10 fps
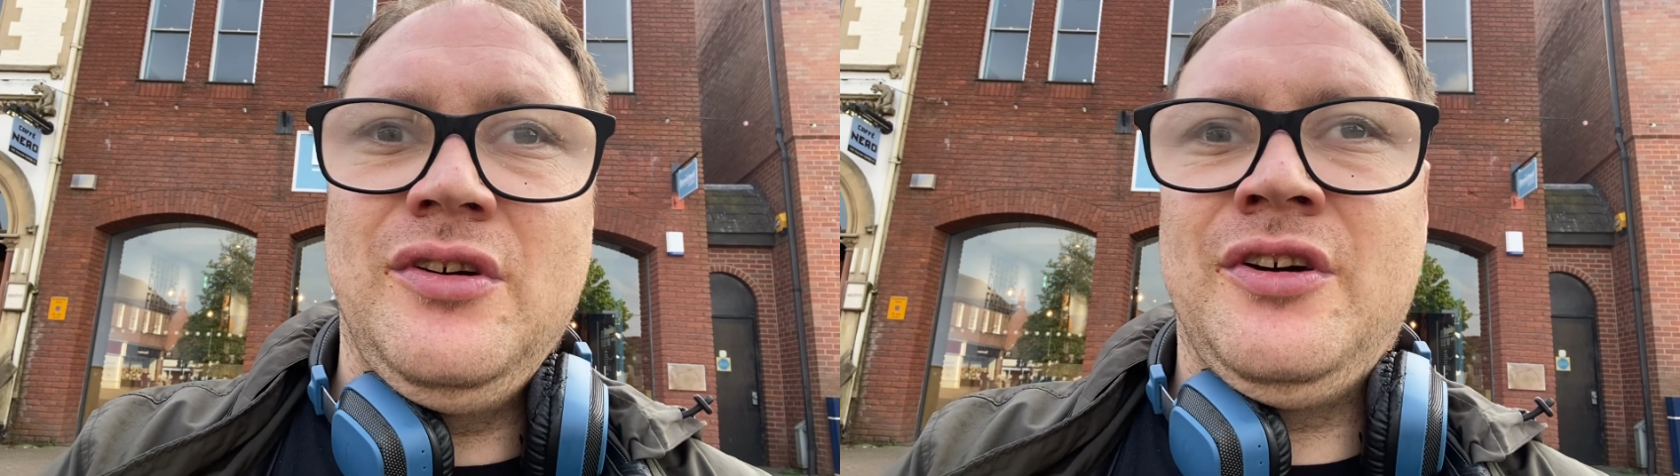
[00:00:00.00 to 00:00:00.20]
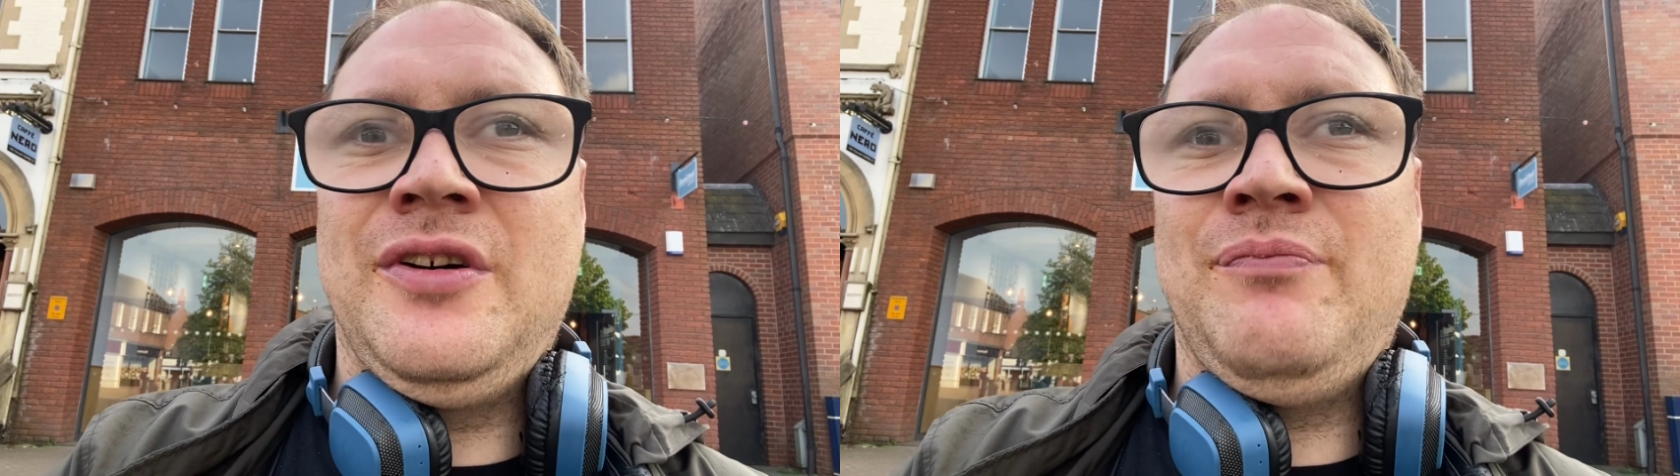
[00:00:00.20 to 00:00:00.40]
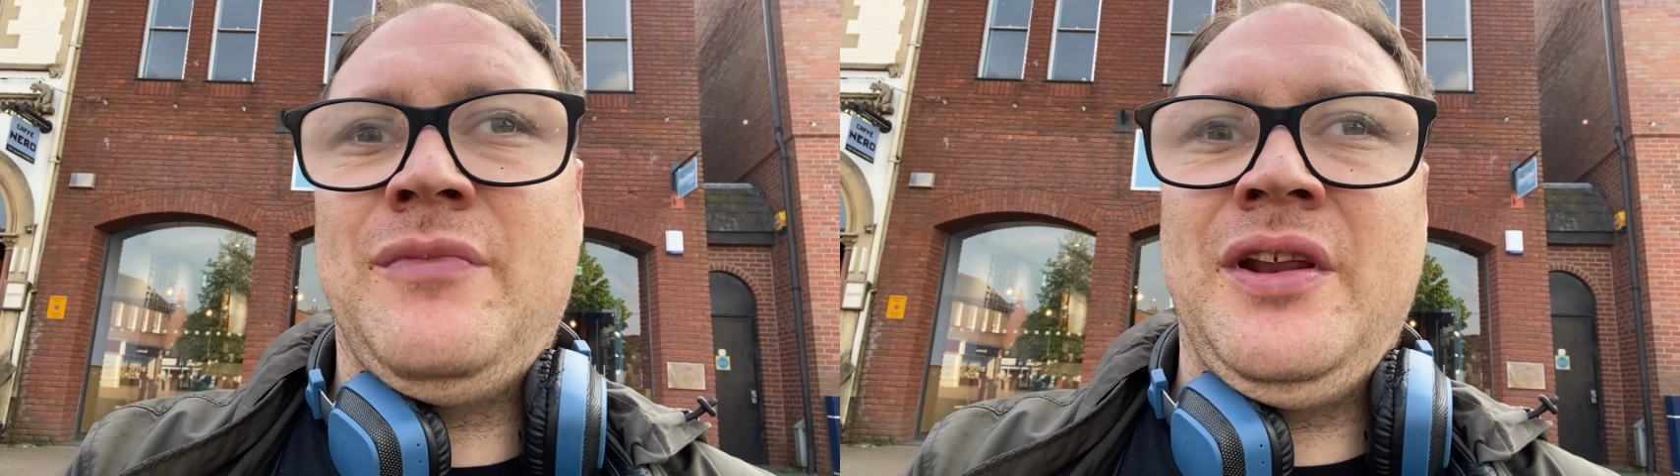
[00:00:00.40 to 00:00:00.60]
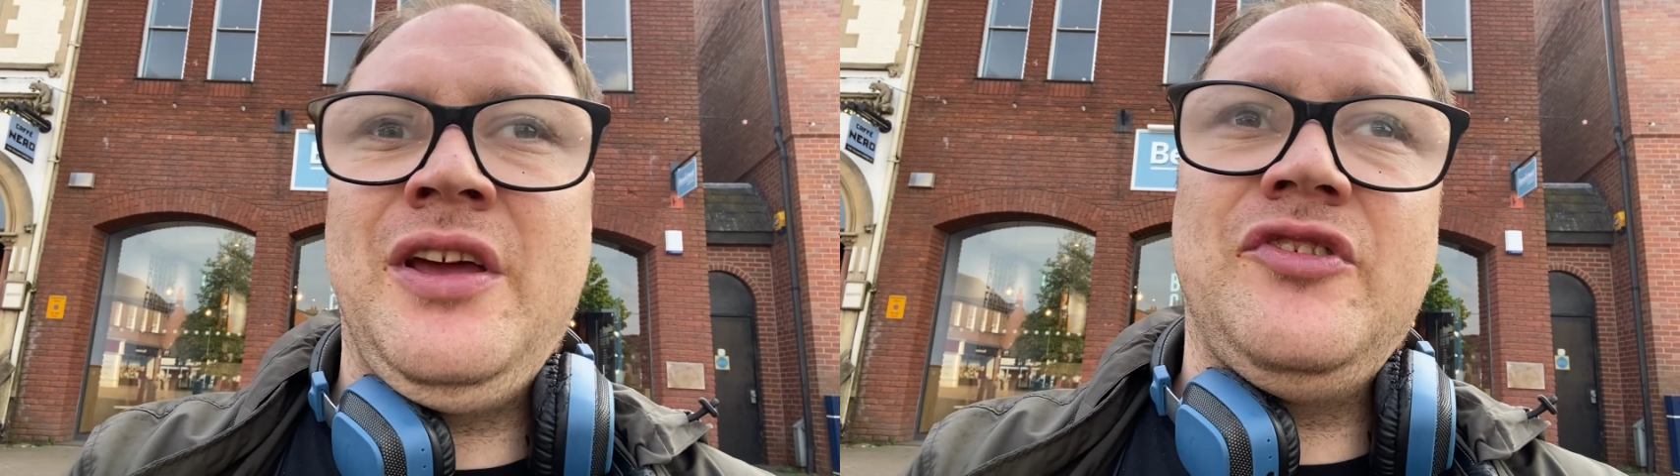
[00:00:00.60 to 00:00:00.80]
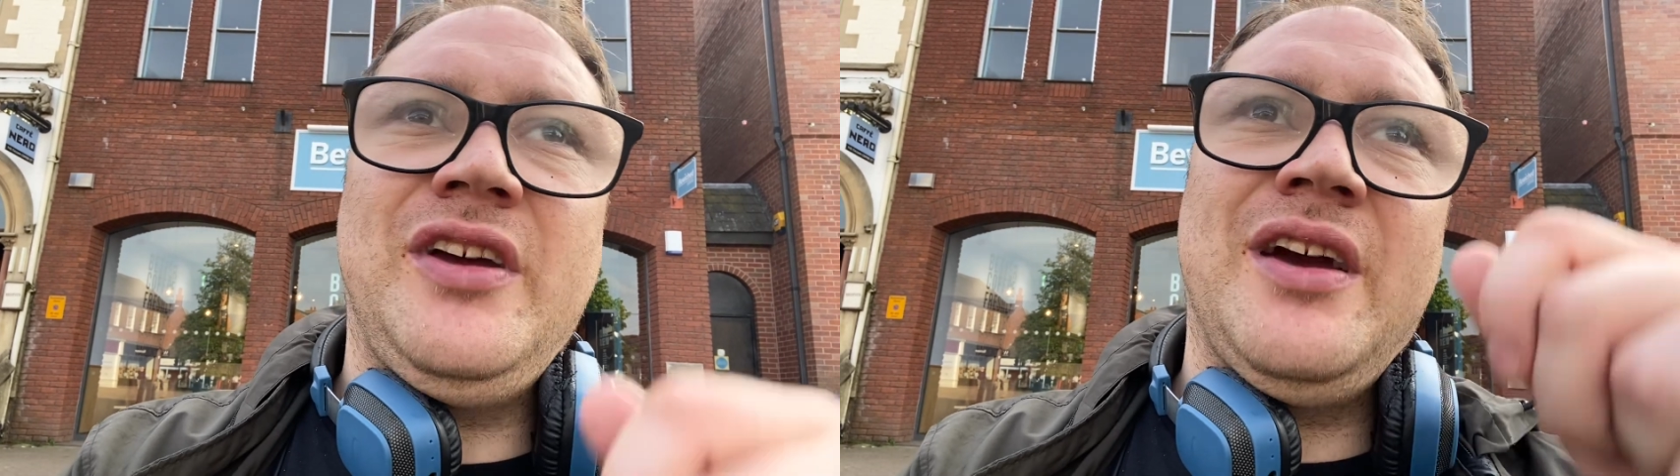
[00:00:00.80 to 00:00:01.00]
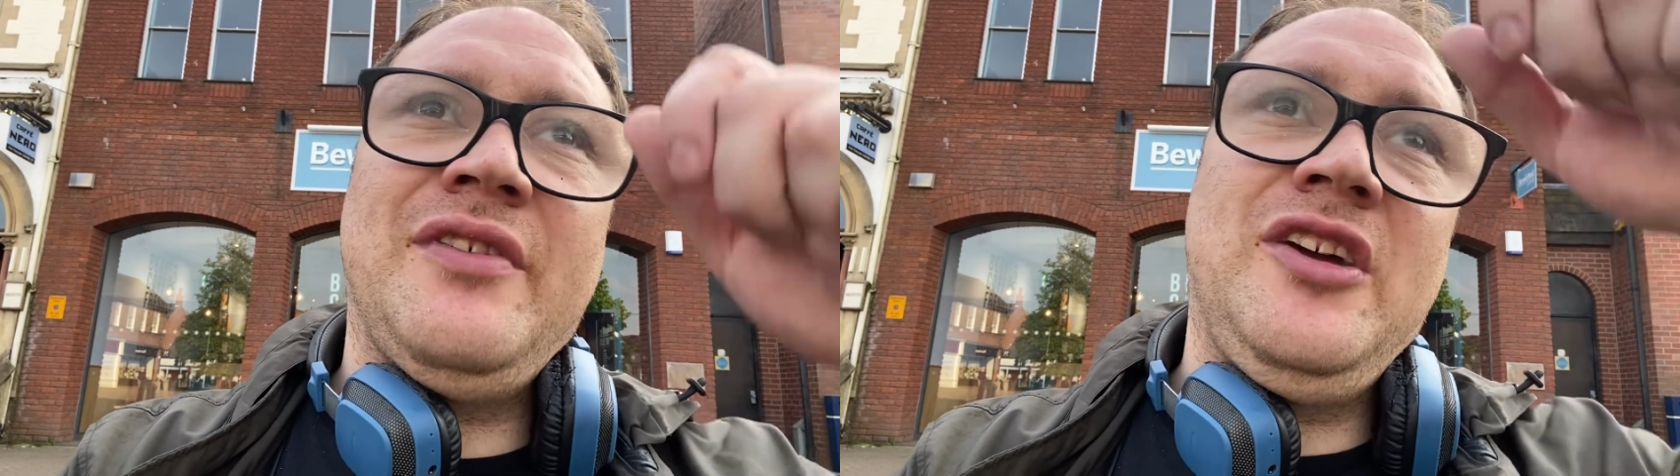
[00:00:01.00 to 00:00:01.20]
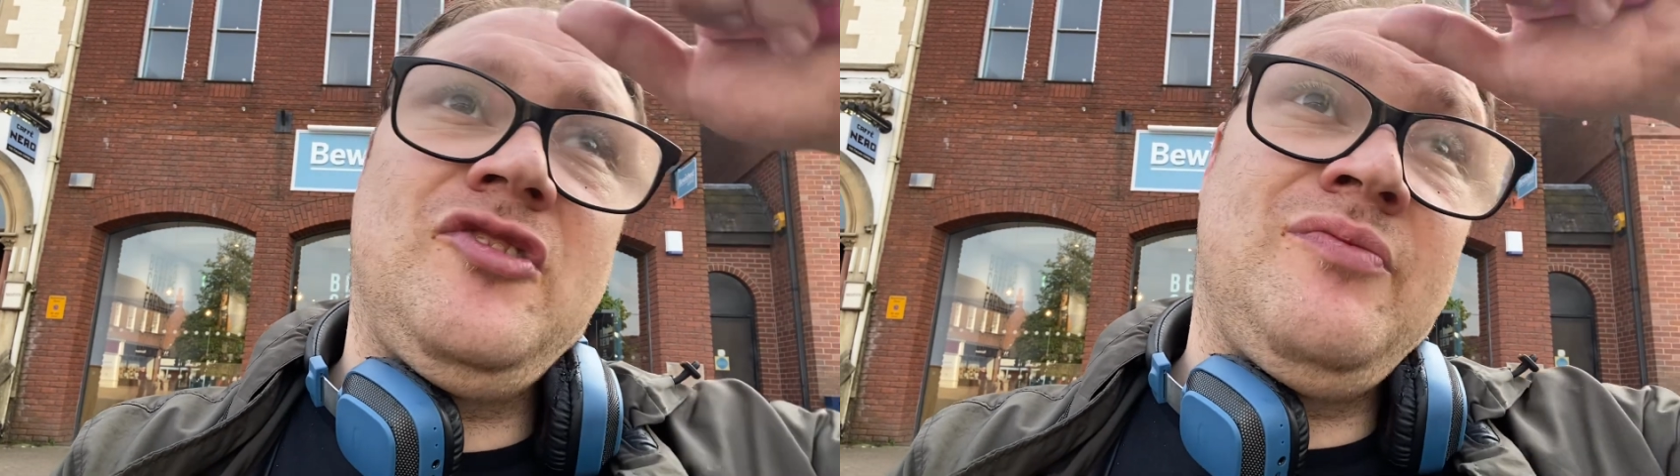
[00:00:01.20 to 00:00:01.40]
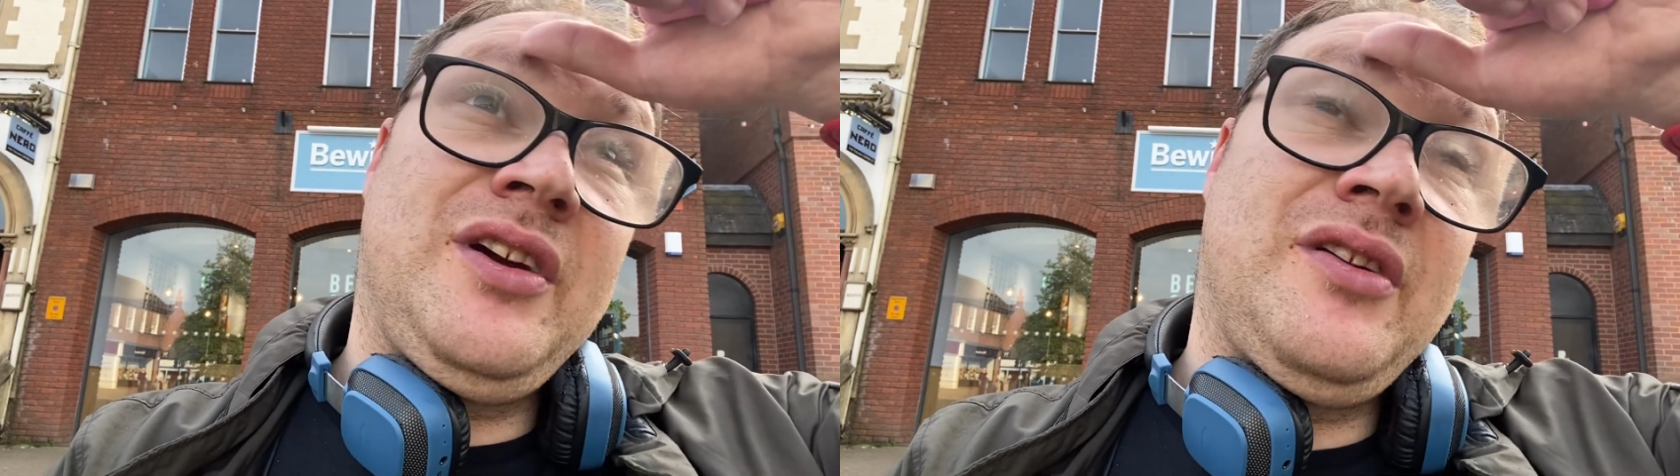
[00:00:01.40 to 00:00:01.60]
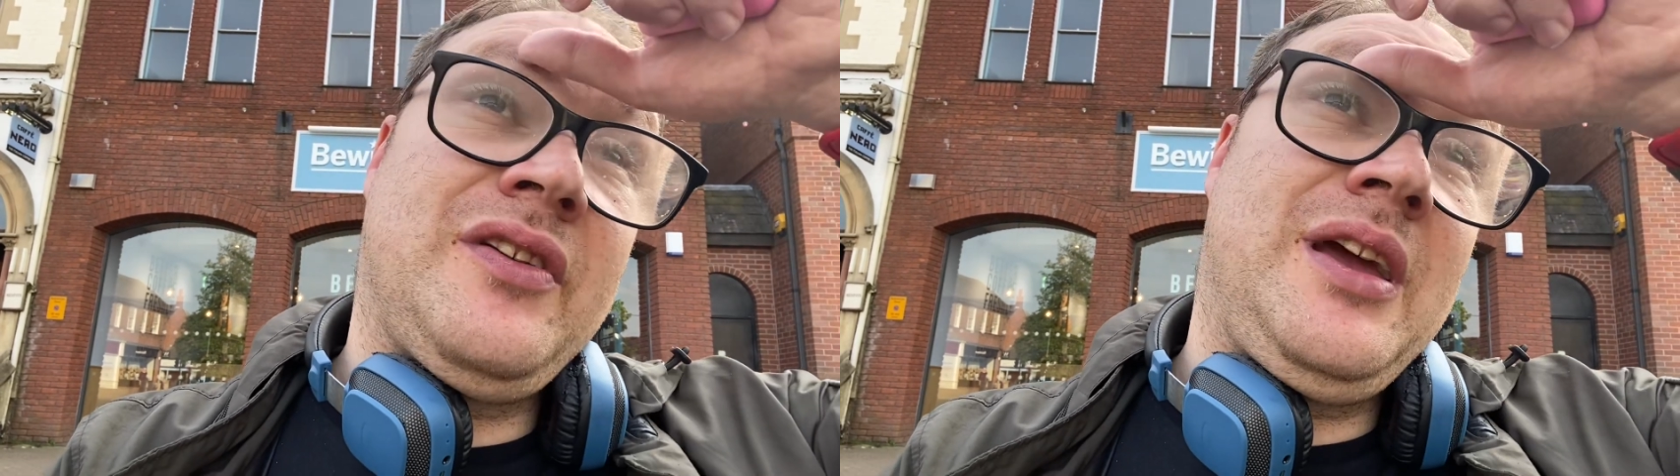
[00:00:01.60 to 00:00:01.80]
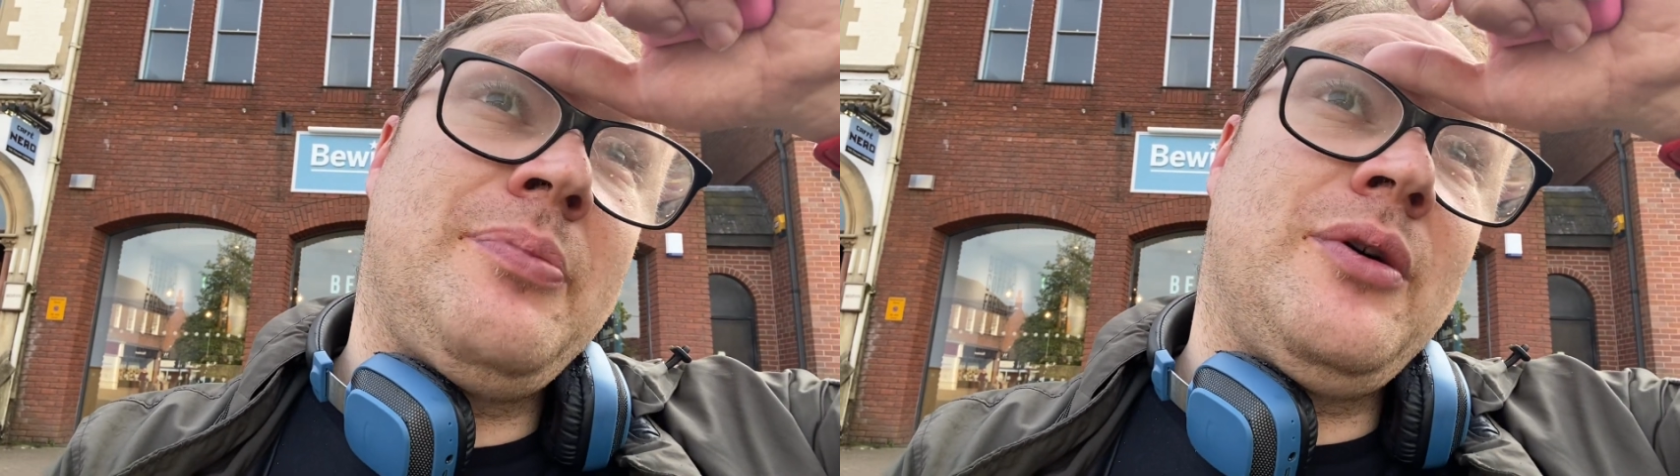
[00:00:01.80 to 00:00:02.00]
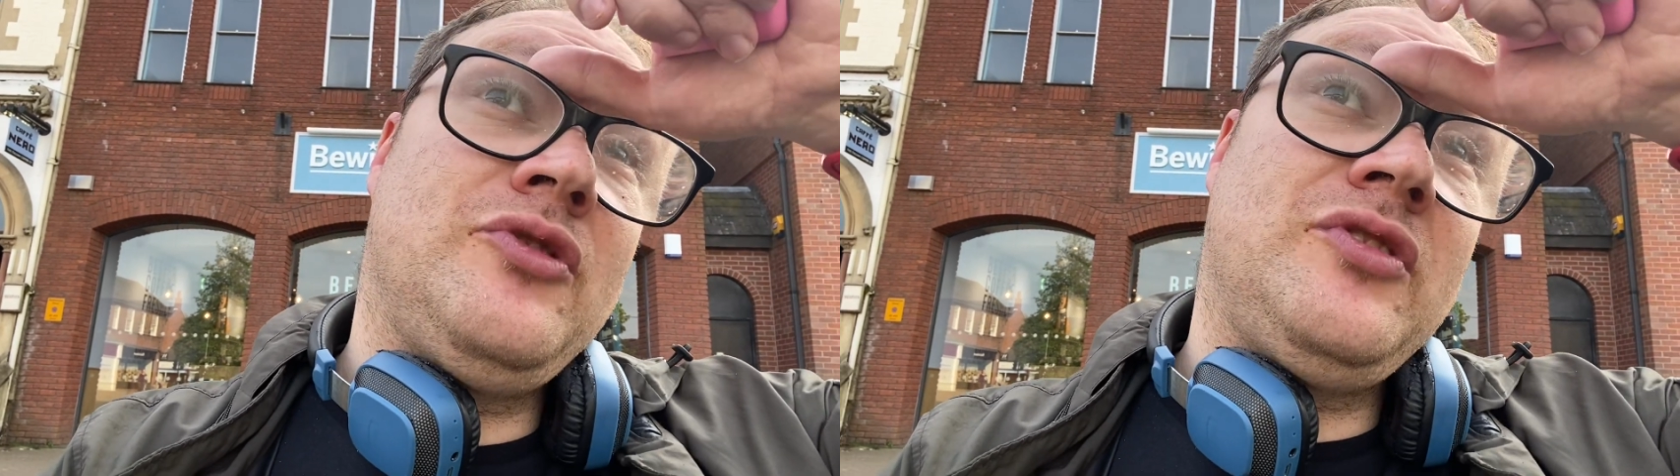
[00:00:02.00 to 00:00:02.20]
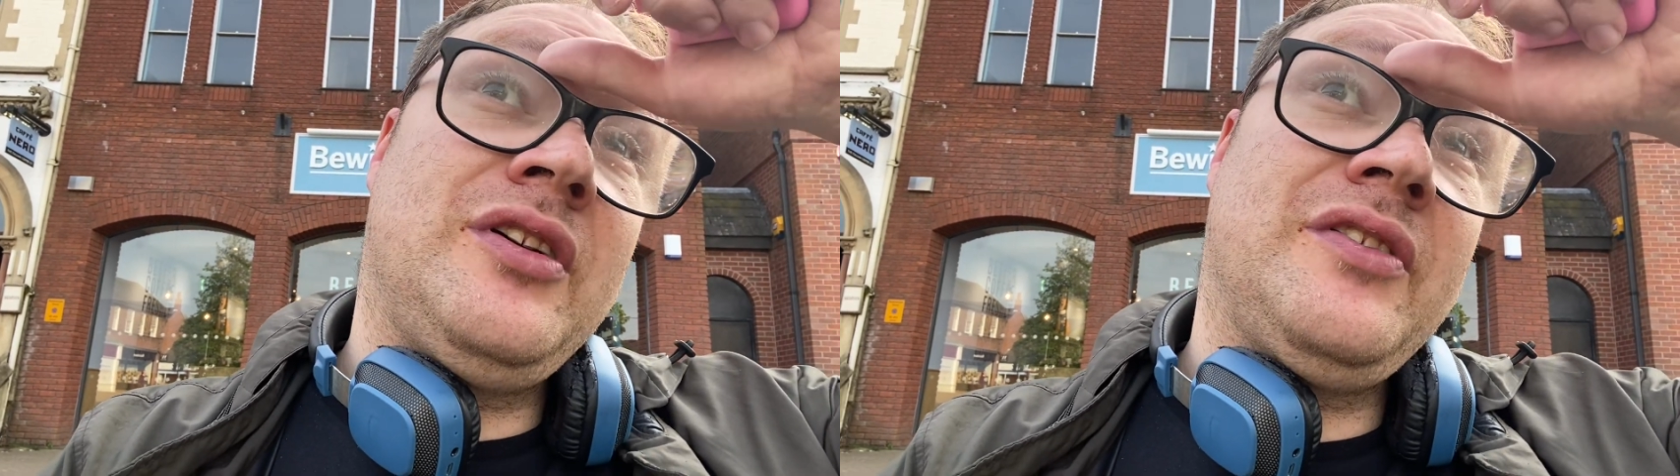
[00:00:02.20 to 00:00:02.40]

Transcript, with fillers: um, in his TF Nation video that he posted,